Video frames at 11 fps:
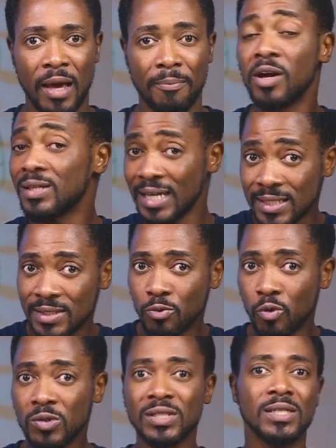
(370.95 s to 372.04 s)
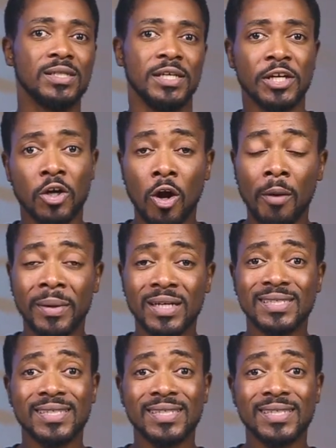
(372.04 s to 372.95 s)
Because as the rule says in economics,